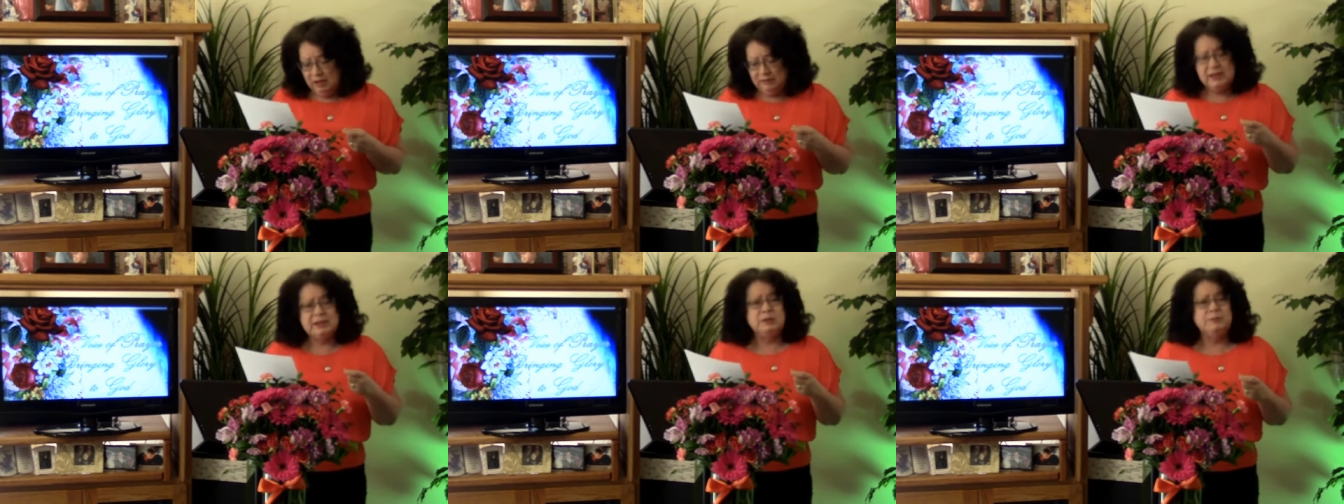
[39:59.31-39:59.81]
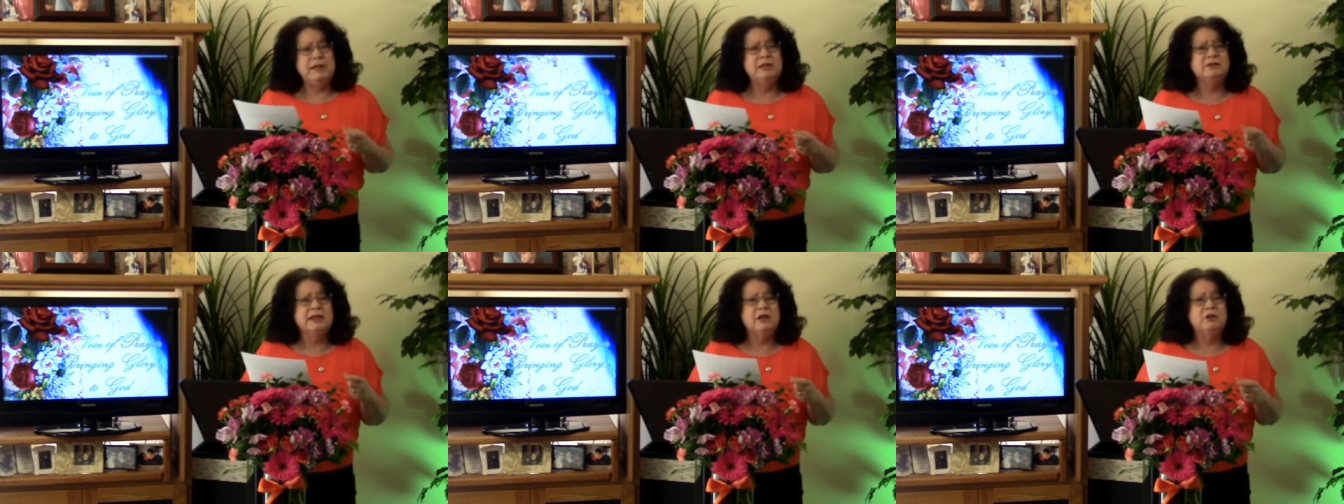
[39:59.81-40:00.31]
that
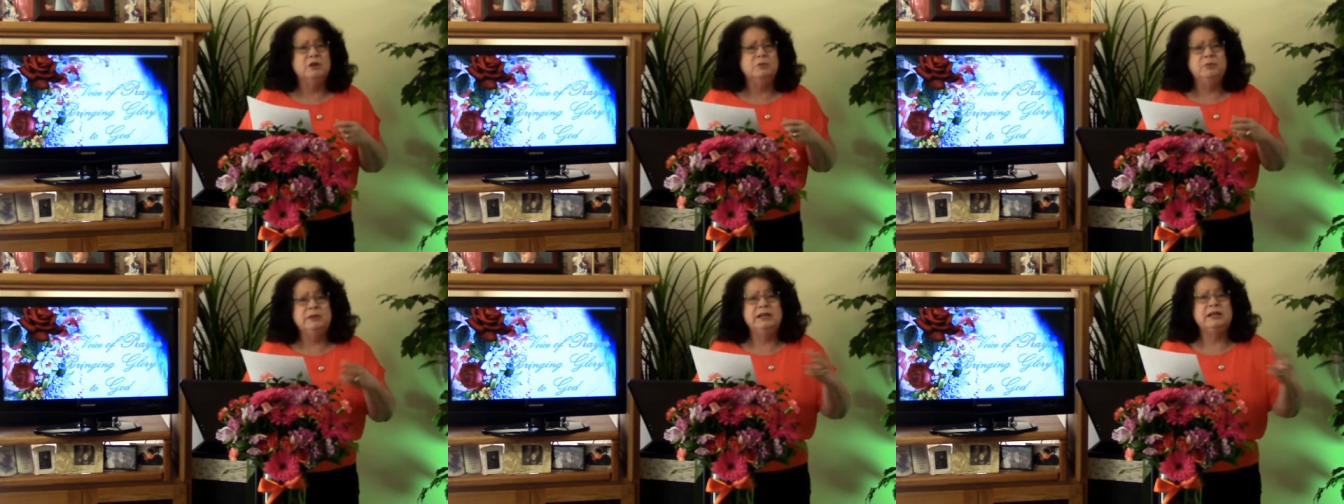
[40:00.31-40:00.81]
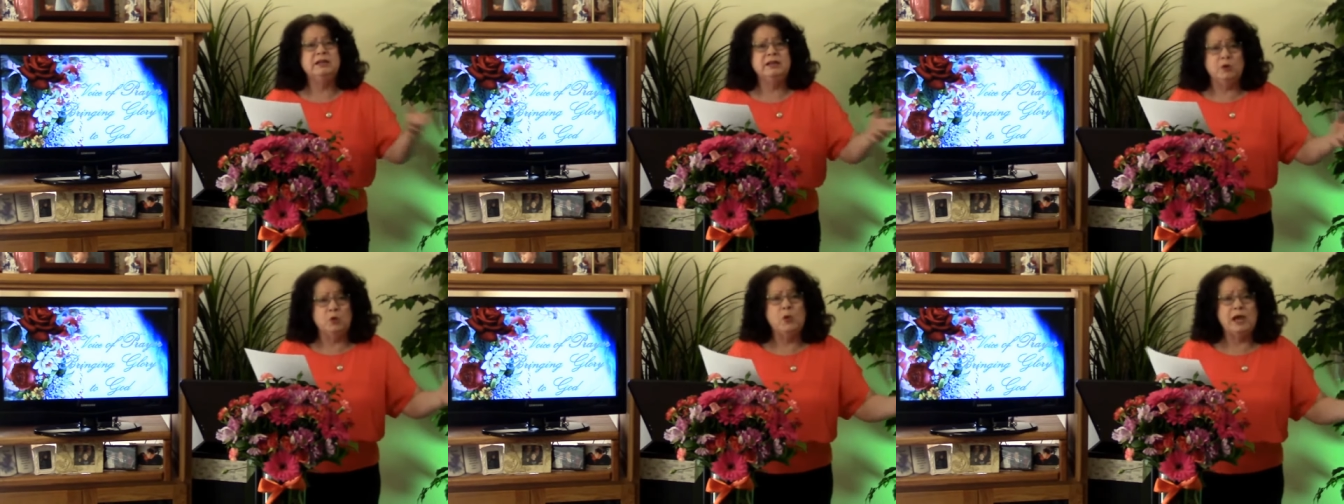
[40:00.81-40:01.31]
spells out completely
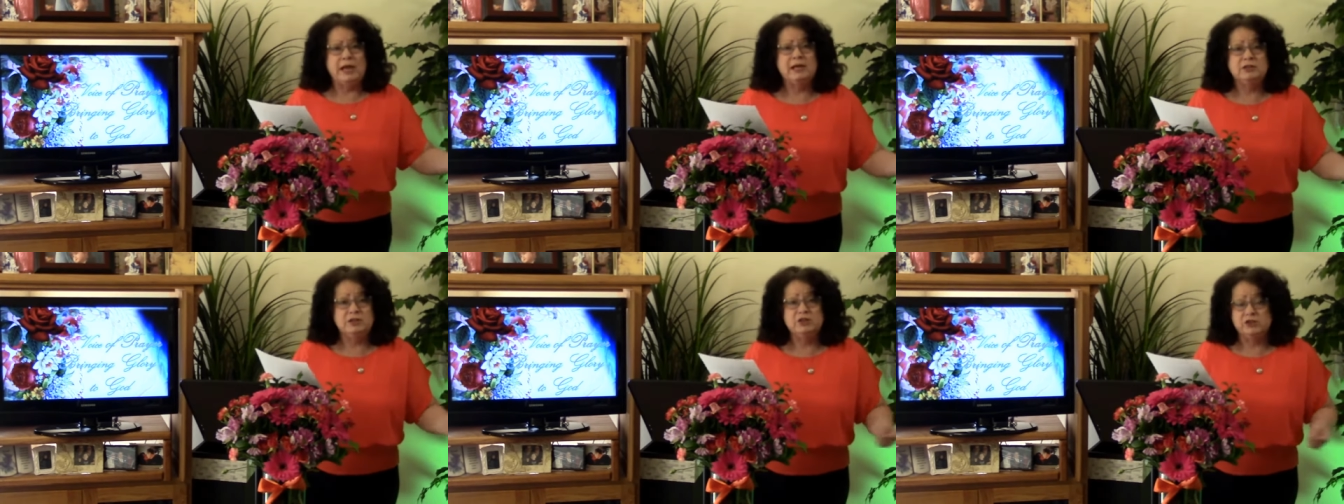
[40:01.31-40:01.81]
the way to